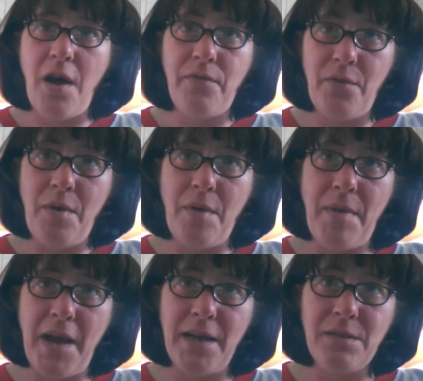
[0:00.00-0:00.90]
and went
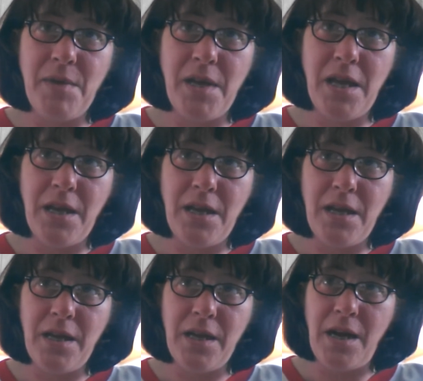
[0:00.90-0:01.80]
past me,
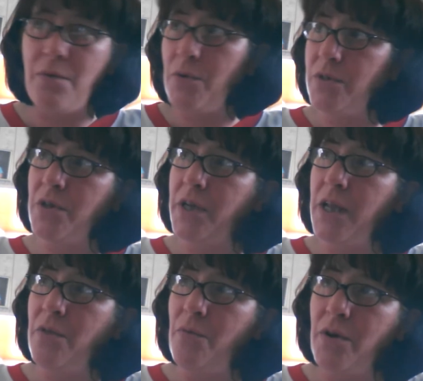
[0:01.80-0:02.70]
and I was looking in
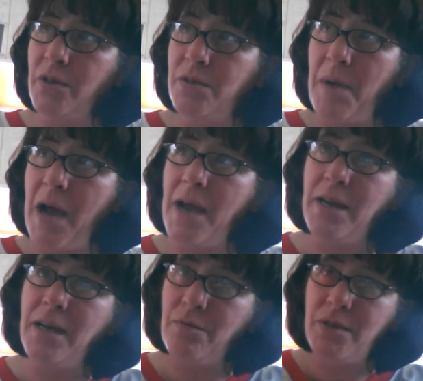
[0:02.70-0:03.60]
the wrong spot, and
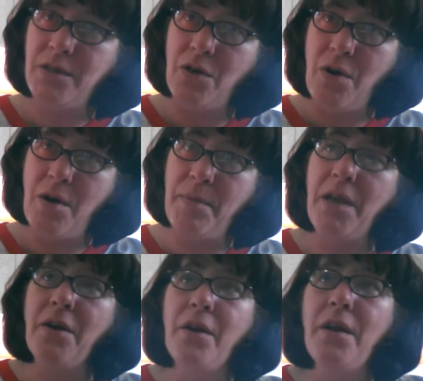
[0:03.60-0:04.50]
it was, up
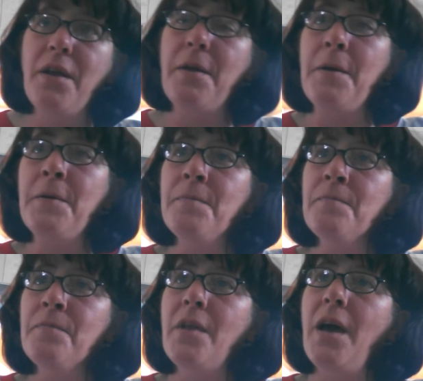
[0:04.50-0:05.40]
here.
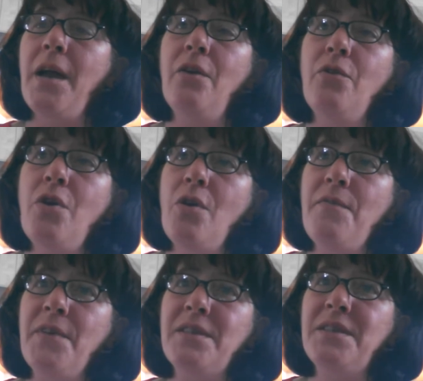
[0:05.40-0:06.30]
I don't know if
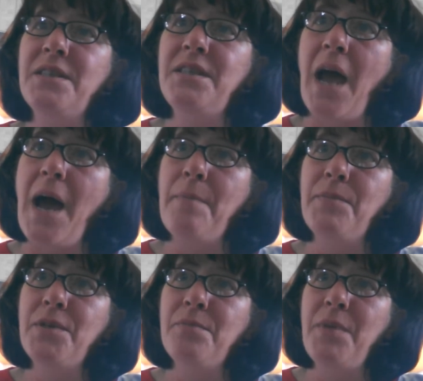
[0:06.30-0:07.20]
it
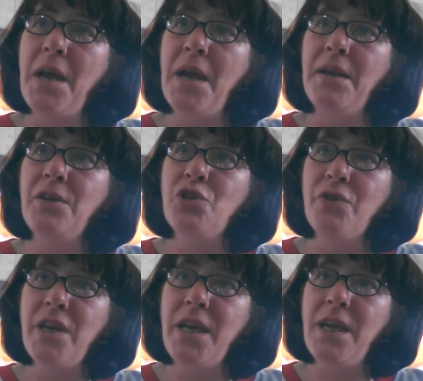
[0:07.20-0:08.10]
stopped behind a
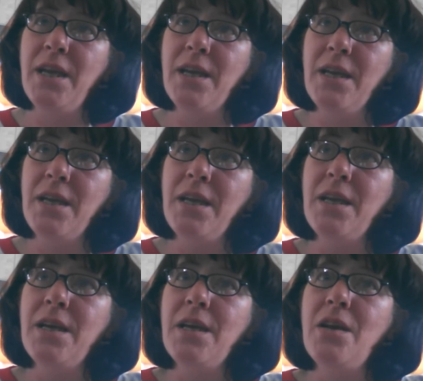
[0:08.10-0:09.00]
tree.
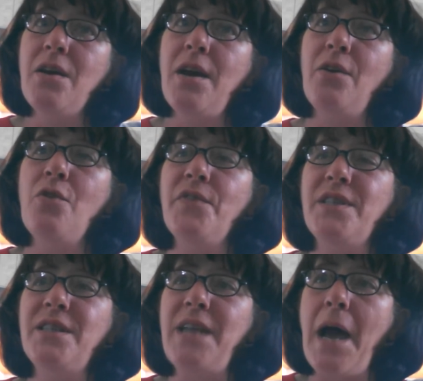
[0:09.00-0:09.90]
I don't know if it
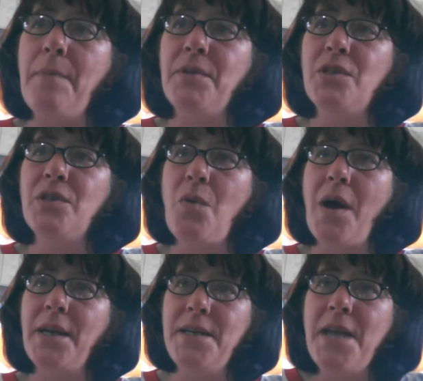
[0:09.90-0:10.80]
stopped and
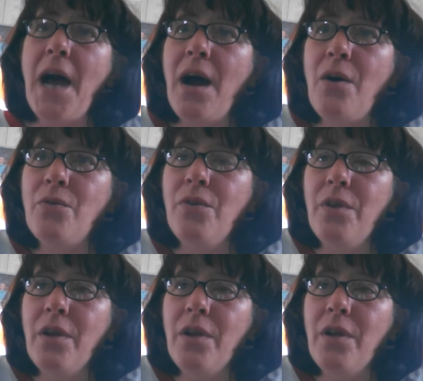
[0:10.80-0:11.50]
squatted down.